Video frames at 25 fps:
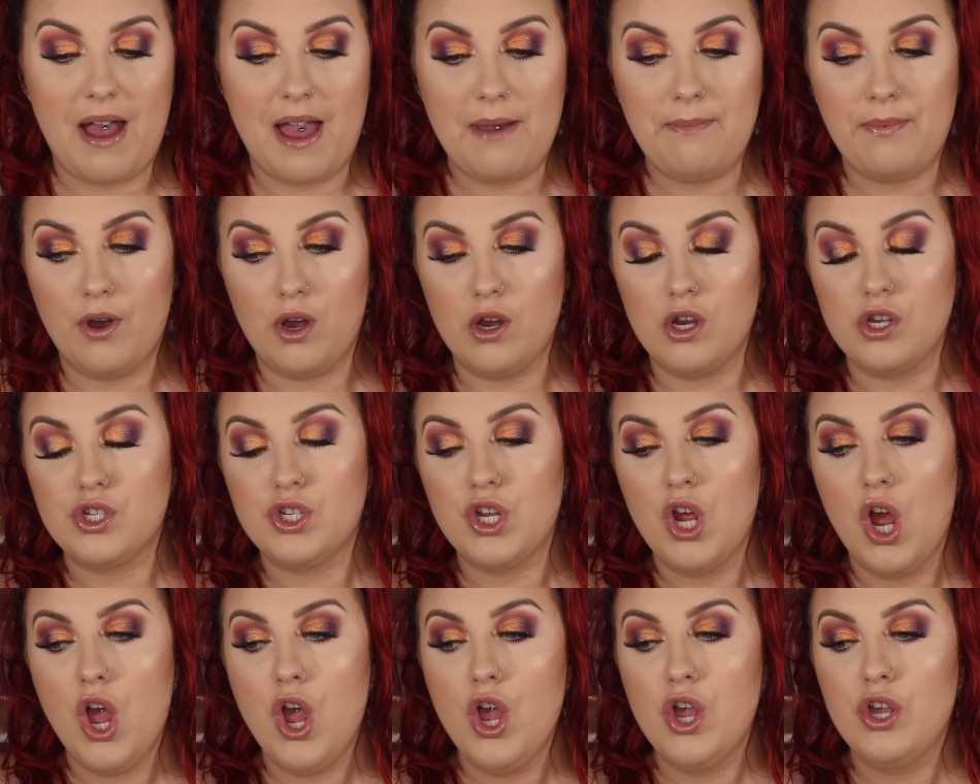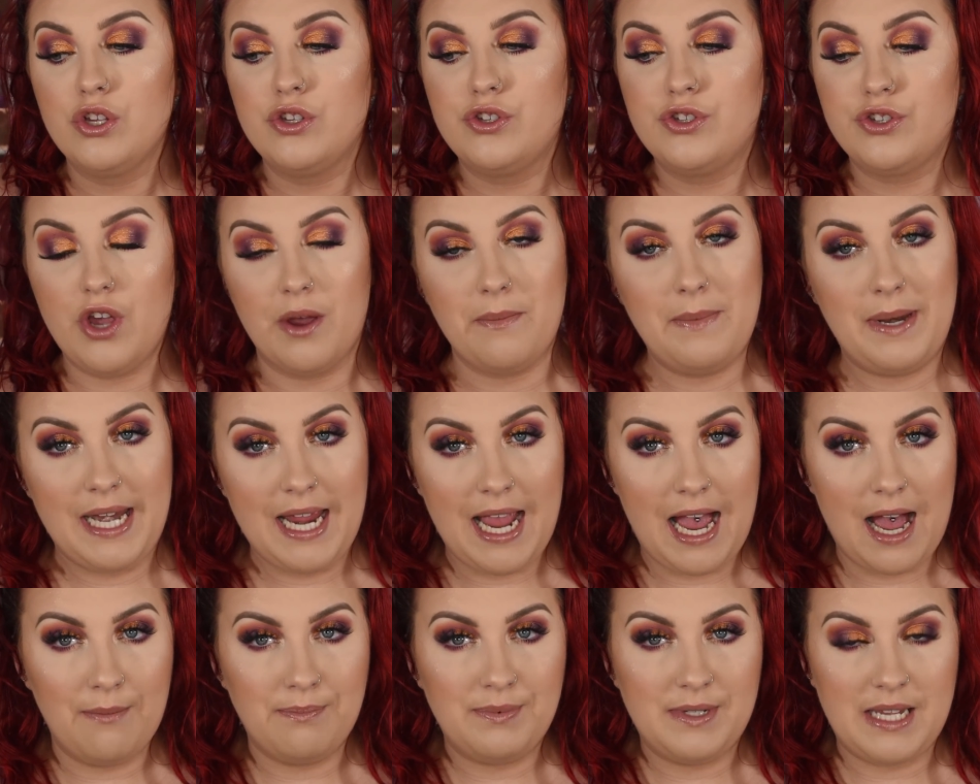I post so many
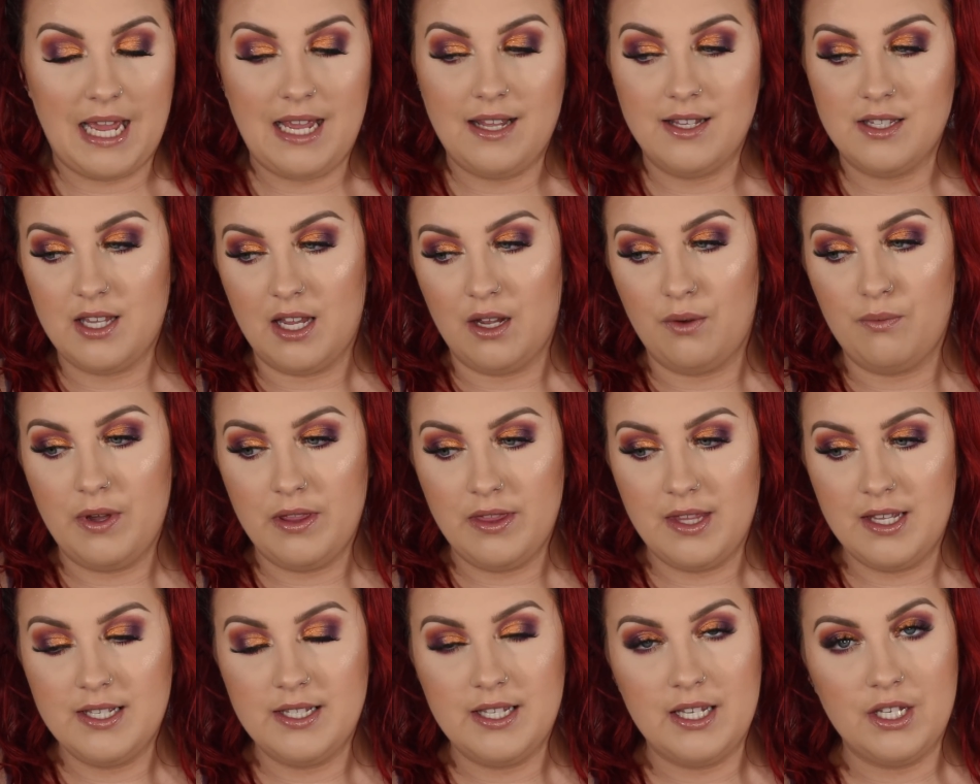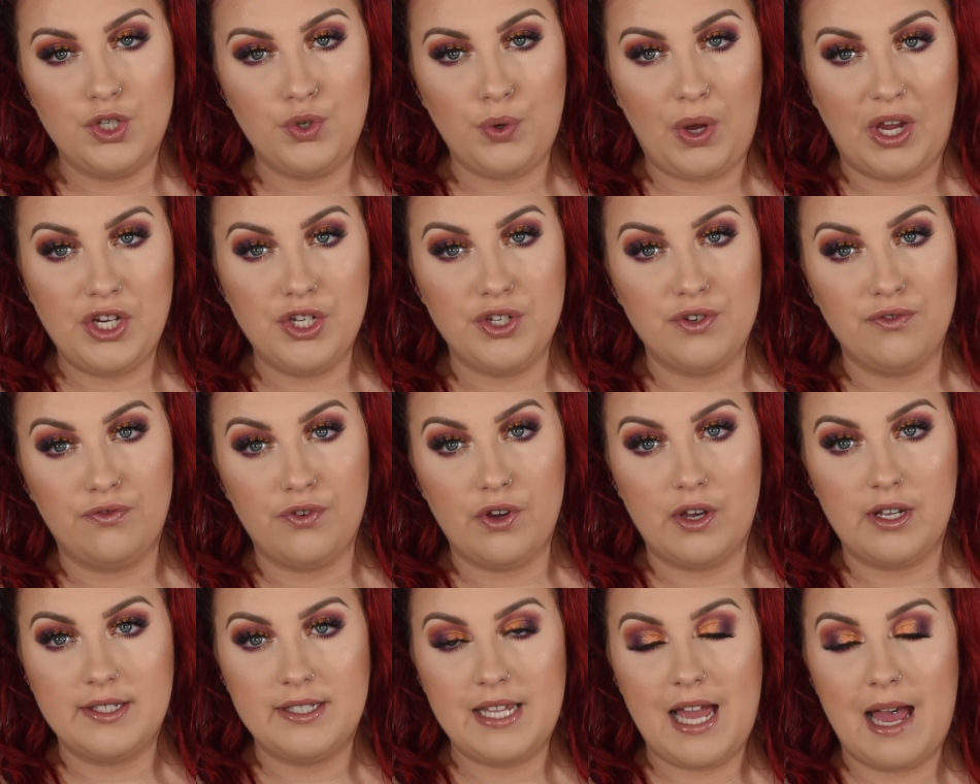updates, like when this situation
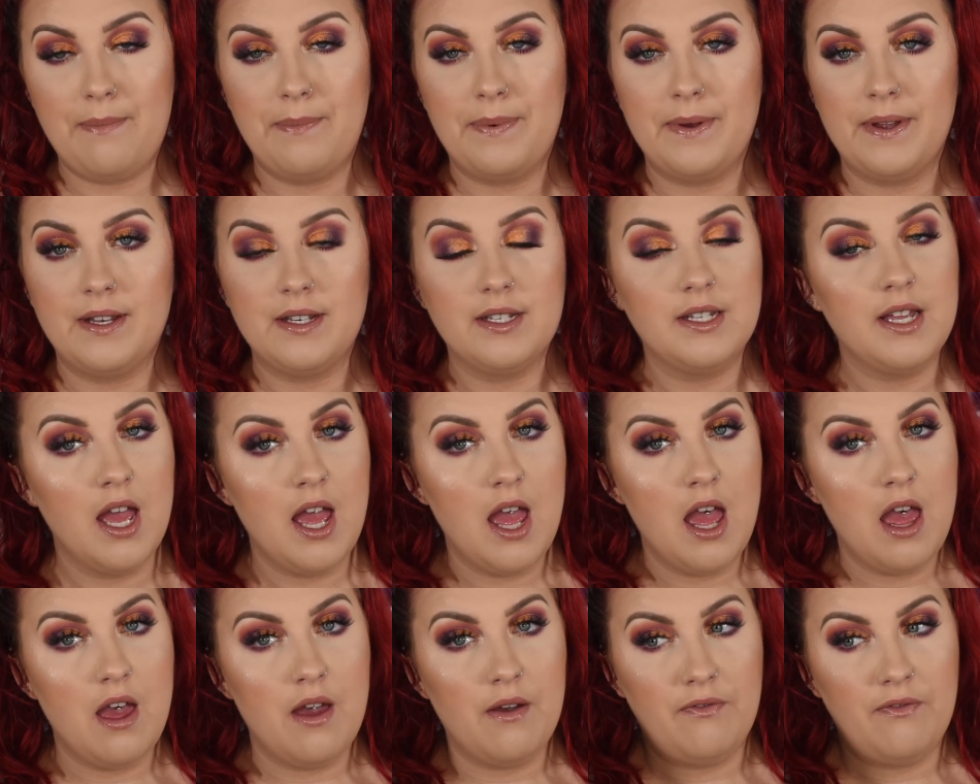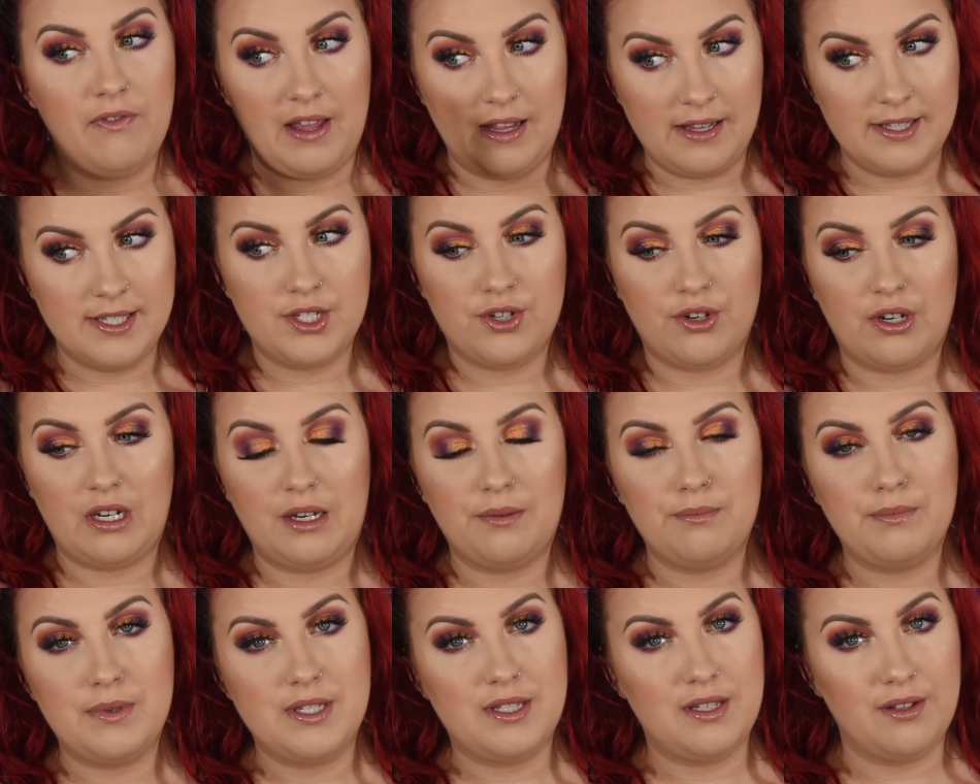first happened,
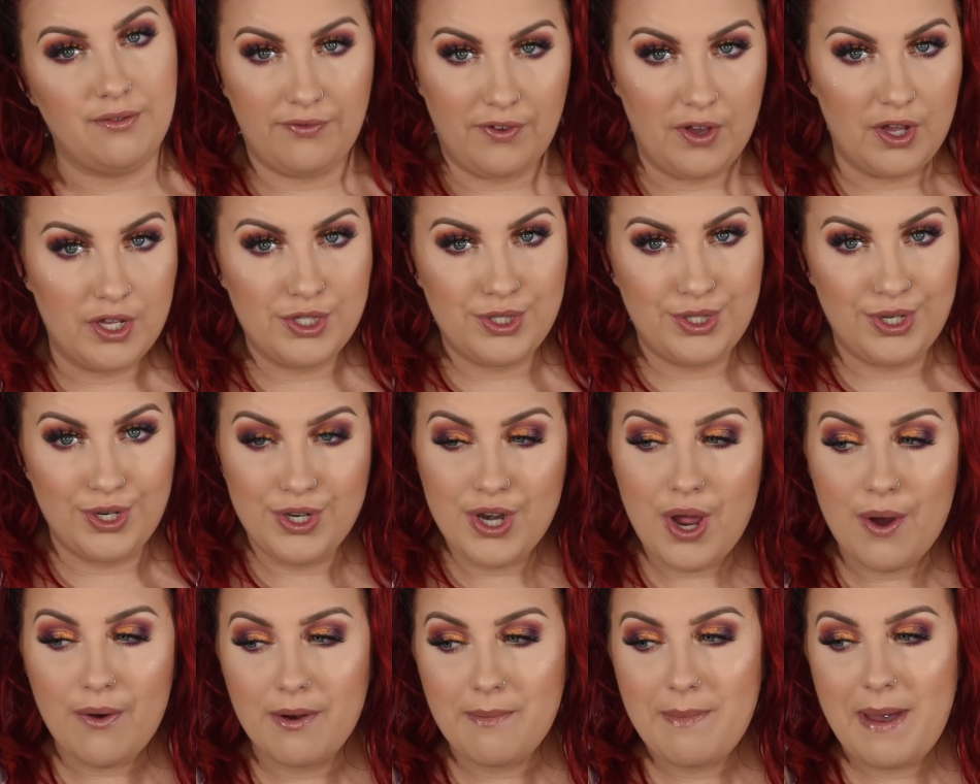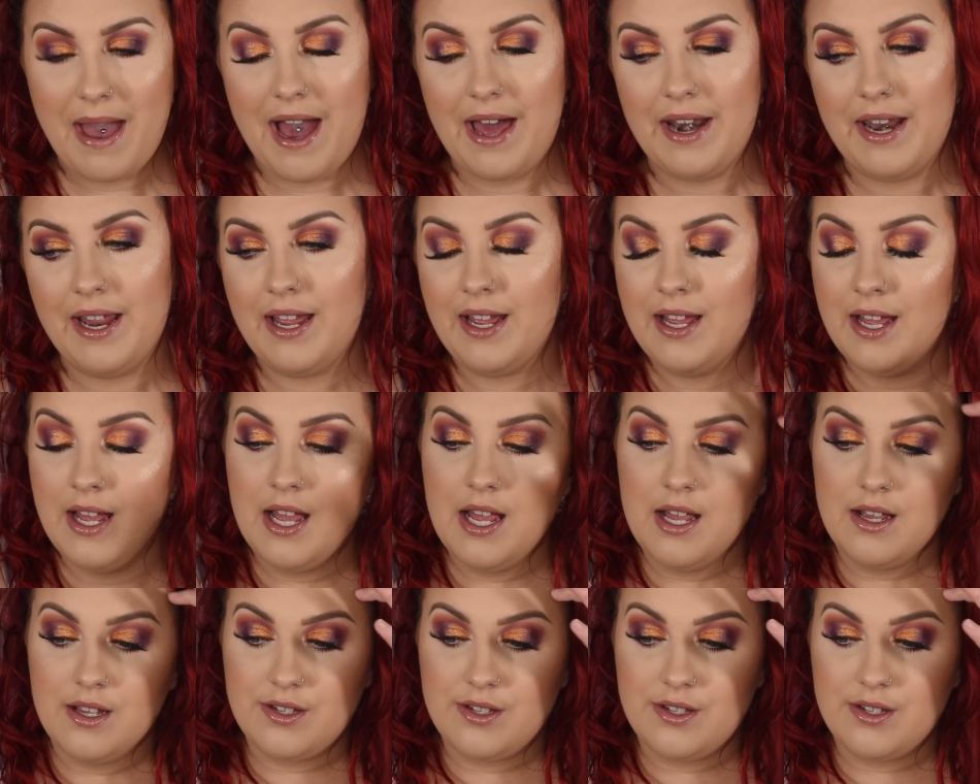Instagram was the first to know about it.